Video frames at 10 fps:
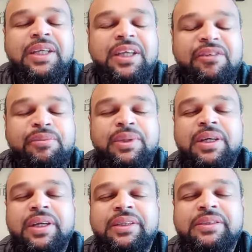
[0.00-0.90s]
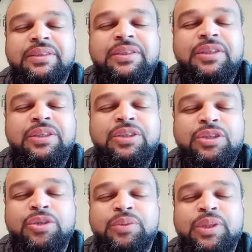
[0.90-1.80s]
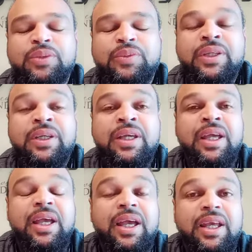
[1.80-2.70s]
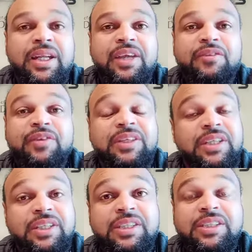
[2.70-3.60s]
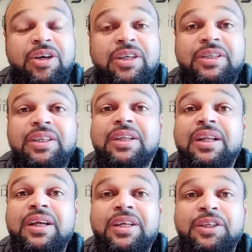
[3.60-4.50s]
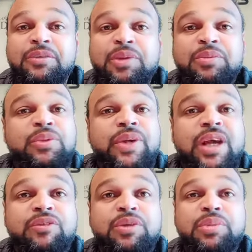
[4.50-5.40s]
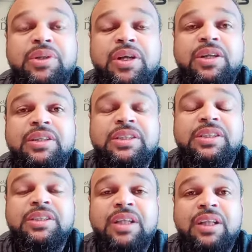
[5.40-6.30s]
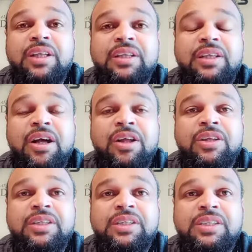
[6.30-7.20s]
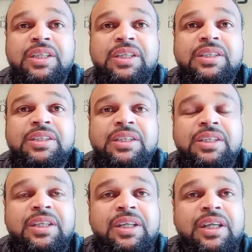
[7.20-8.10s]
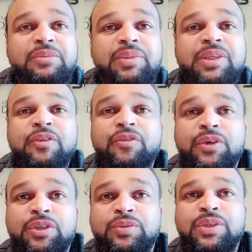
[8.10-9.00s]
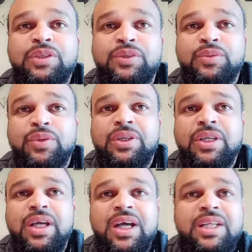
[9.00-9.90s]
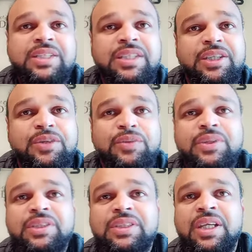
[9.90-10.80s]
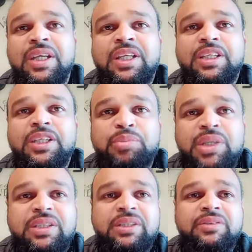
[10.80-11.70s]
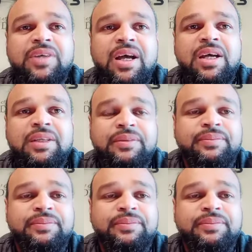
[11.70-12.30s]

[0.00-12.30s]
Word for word: give me guidance, show me the way. And if it, it's starting to align, you remember we have to put all these all these things in alignment. The first one is the Word of God. The second one is the peace of God.